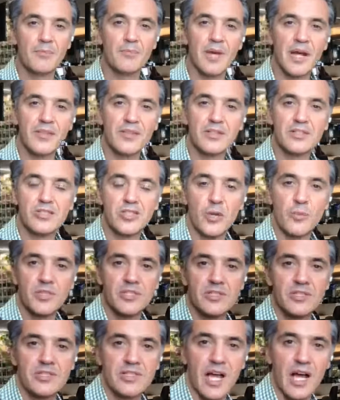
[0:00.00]
Mathan
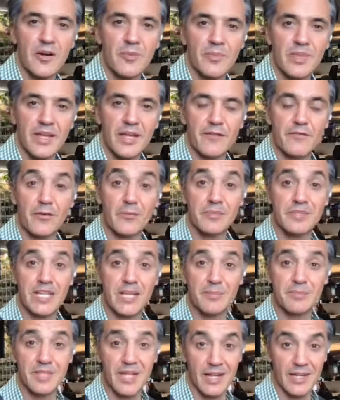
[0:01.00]
Somasundaram there from
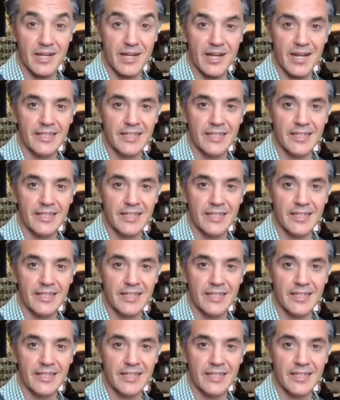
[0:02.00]
Deep Data